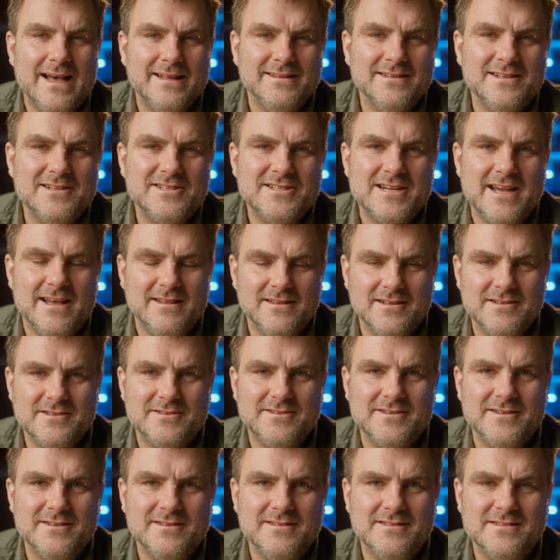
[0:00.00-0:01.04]
and the
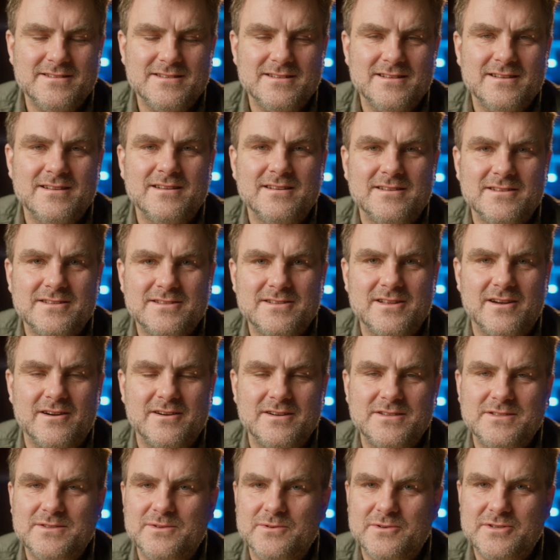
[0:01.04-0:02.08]
challenges
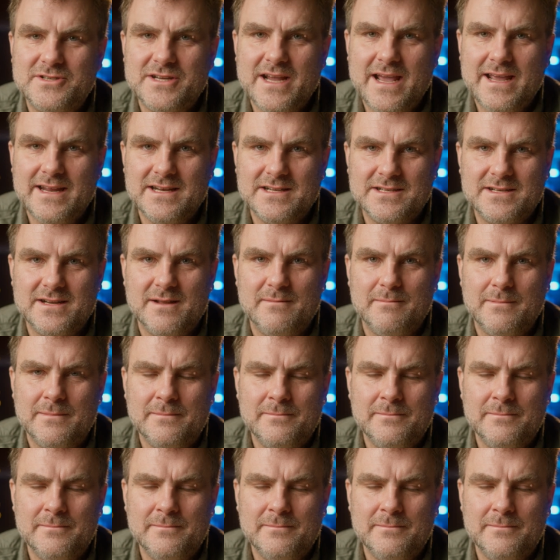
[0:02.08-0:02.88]
starts to change them.